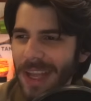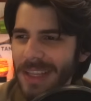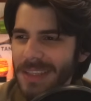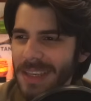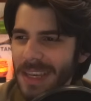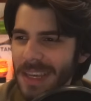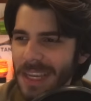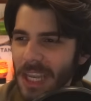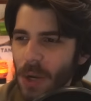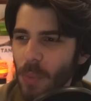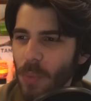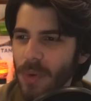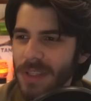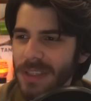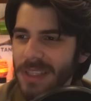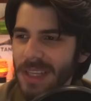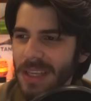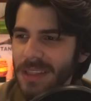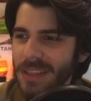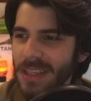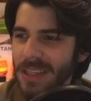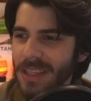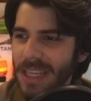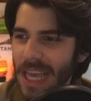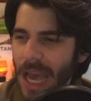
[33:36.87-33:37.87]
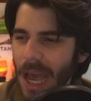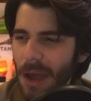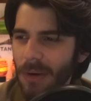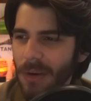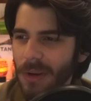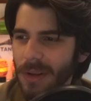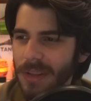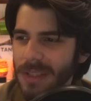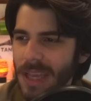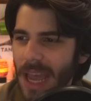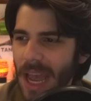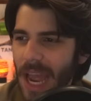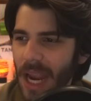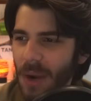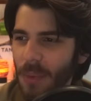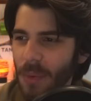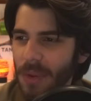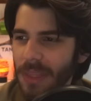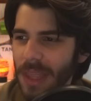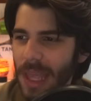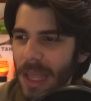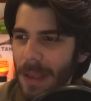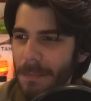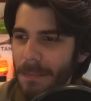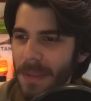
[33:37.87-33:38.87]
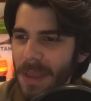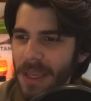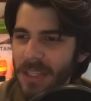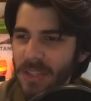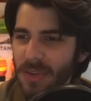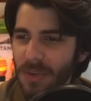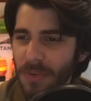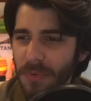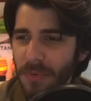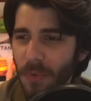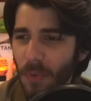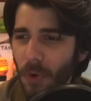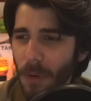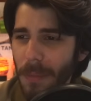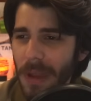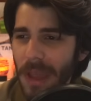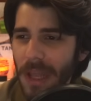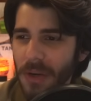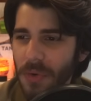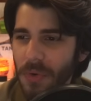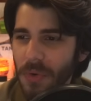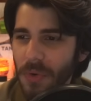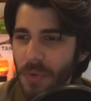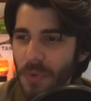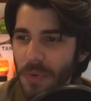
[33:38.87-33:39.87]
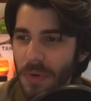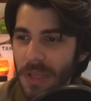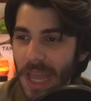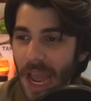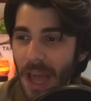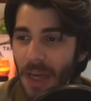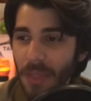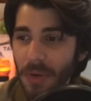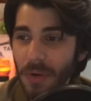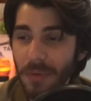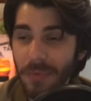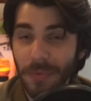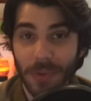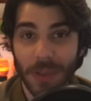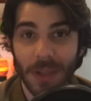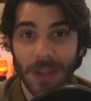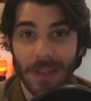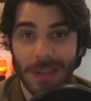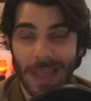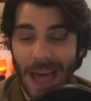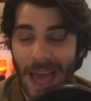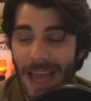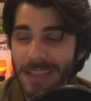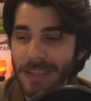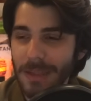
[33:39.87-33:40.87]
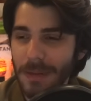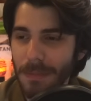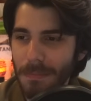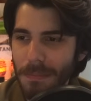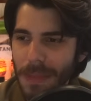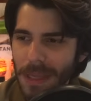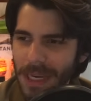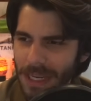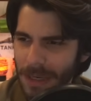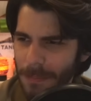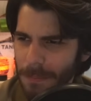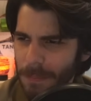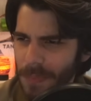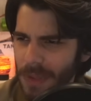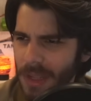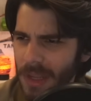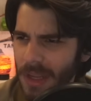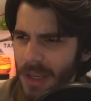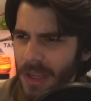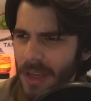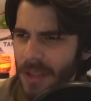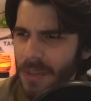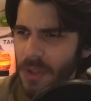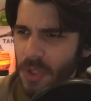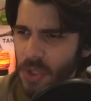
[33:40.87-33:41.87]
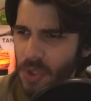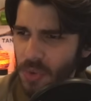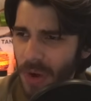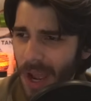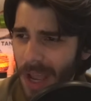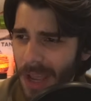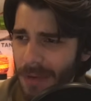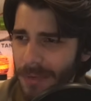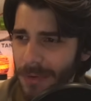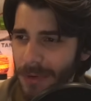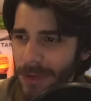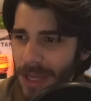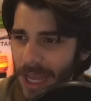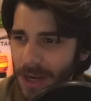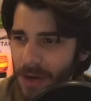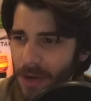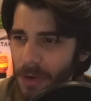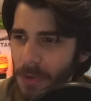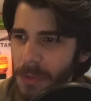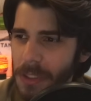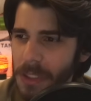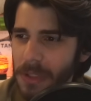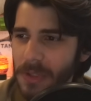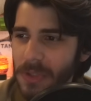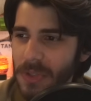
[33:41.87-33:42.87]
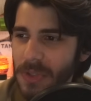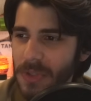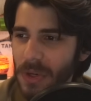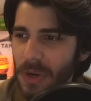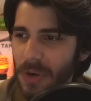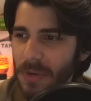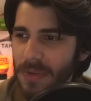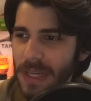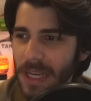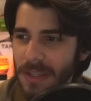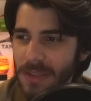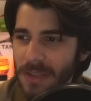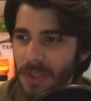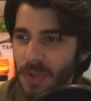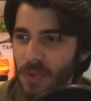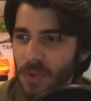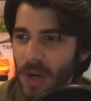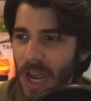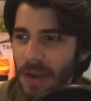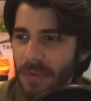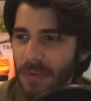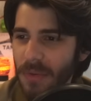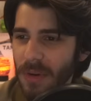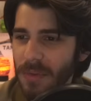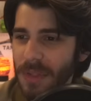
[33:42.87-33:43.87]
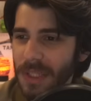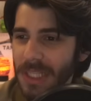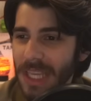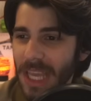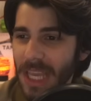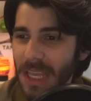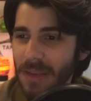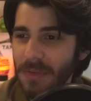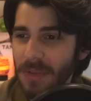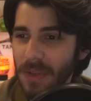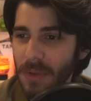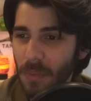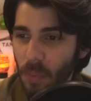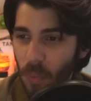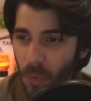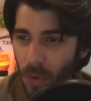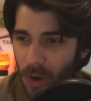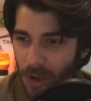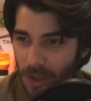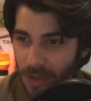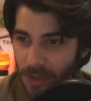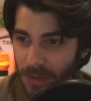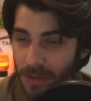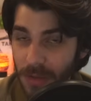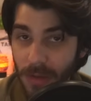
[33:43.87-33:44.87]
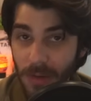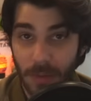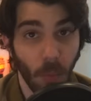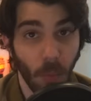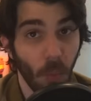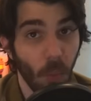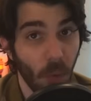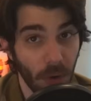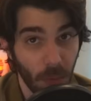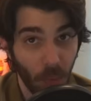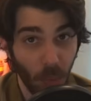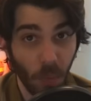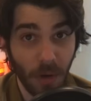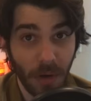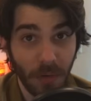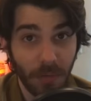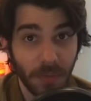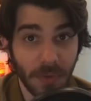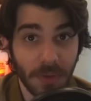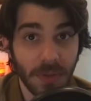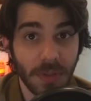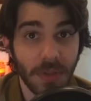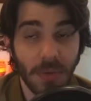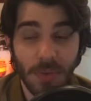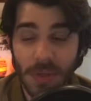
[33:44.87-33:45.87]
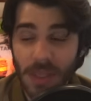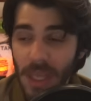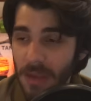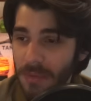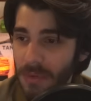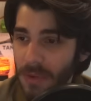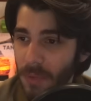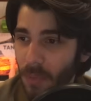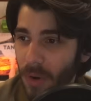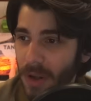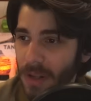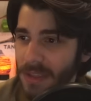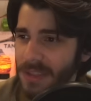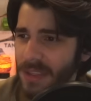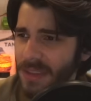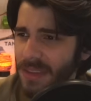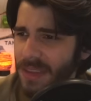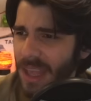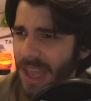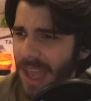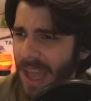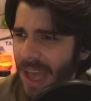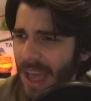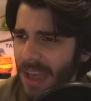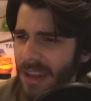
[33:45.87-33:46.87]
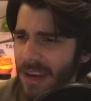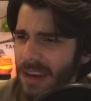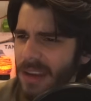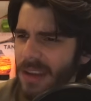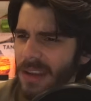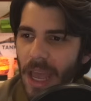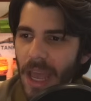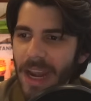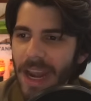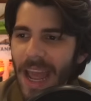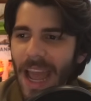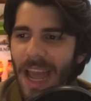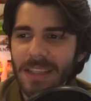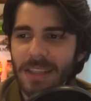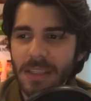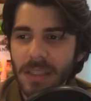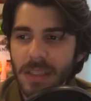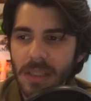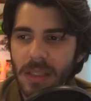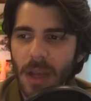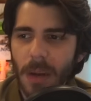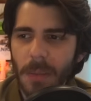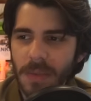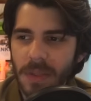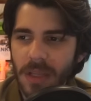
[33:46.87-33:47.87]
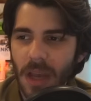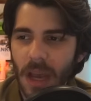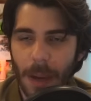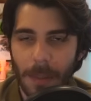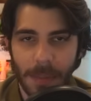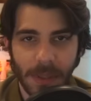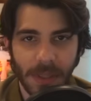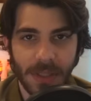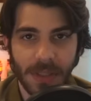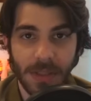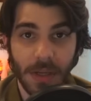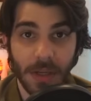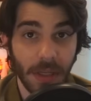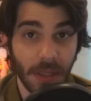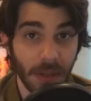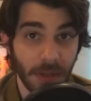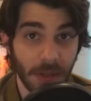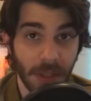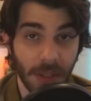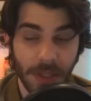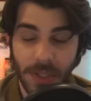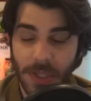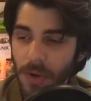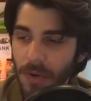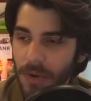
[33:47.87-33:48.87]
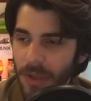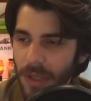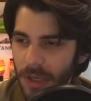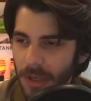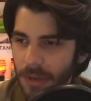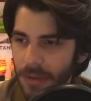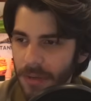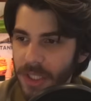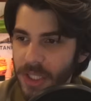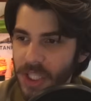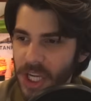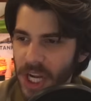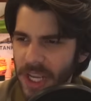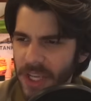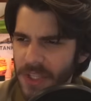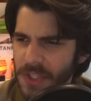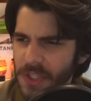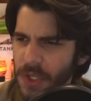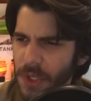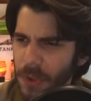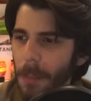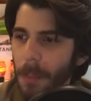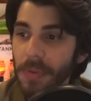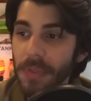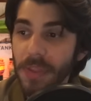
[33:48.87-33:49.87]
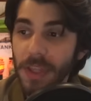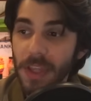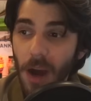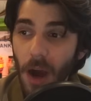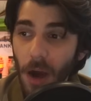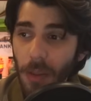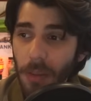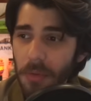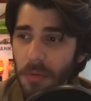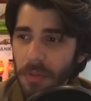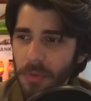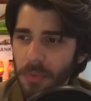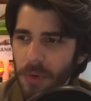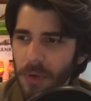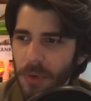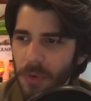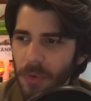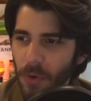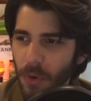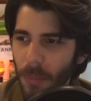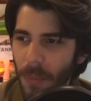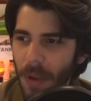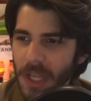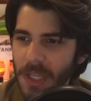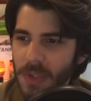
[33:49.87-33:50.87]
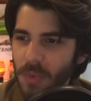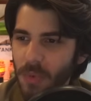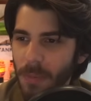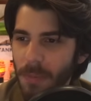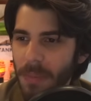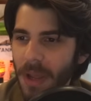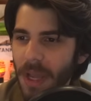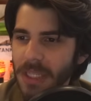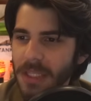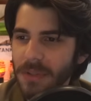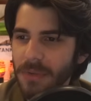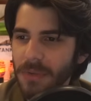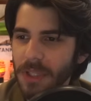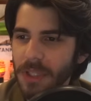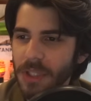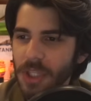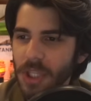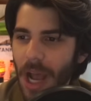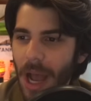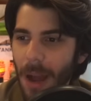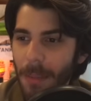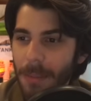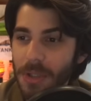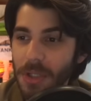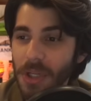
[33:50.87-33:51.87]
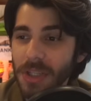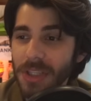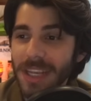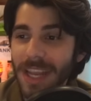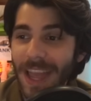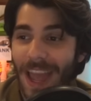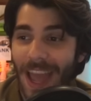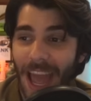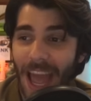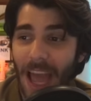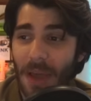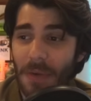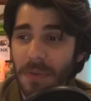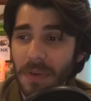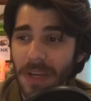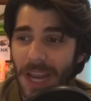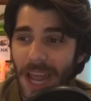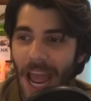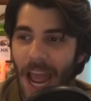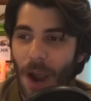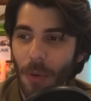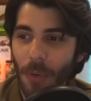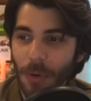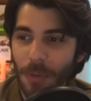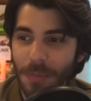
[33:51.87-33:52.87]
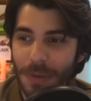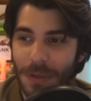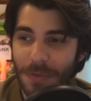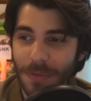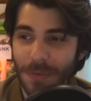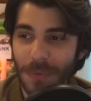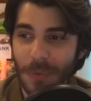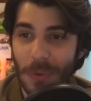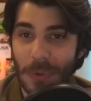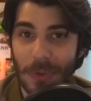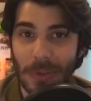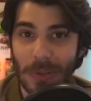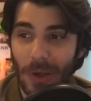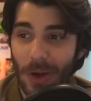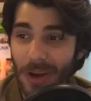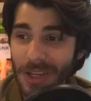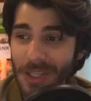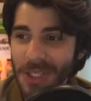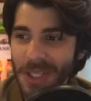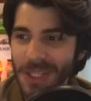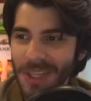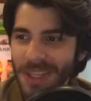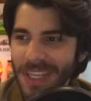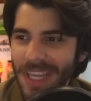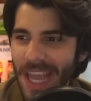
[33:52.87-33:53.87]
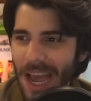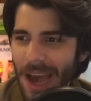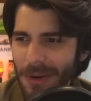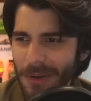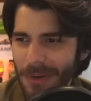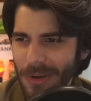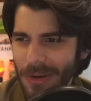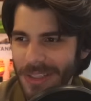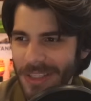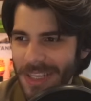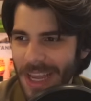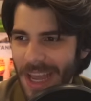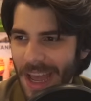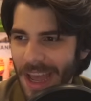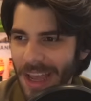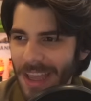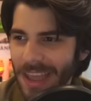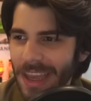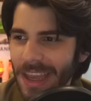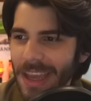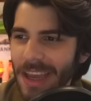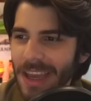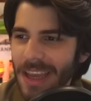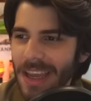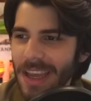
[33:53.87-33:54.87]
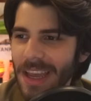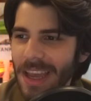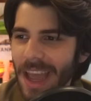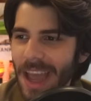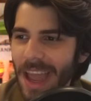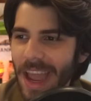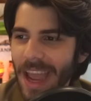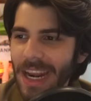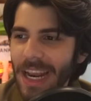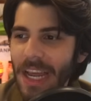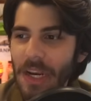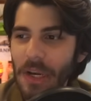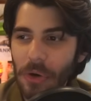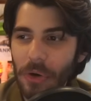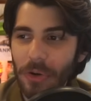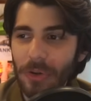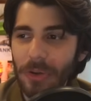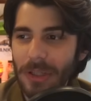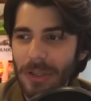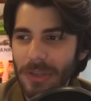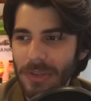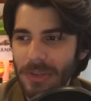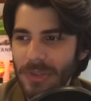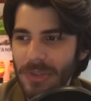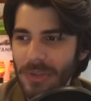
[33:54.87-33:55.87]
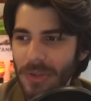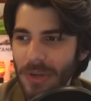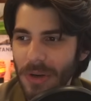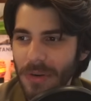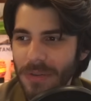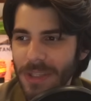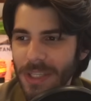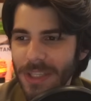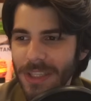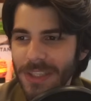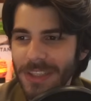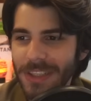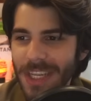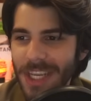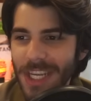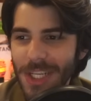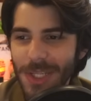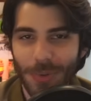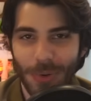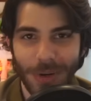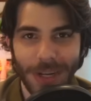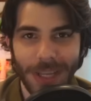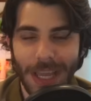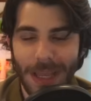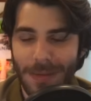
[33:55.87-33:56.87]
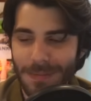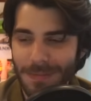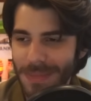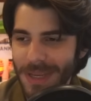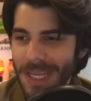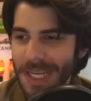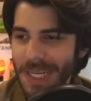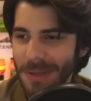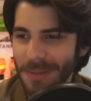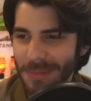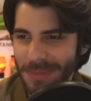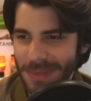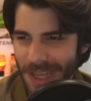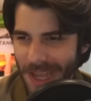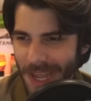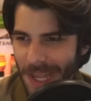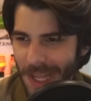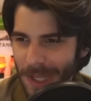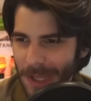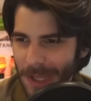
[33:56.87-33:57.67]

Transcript: day, it was sent to counterattack with a mixed 4-man crew gathered for the last minute. The driver had earlier served as the driver of the KV-1, one of the 2 KV-1s that they had some time to study the assault gun, the JSU. But the other 3 crewmates were picked for the job just half an hour before launching the counterattack, and had earlier served in the T-28 medium tank.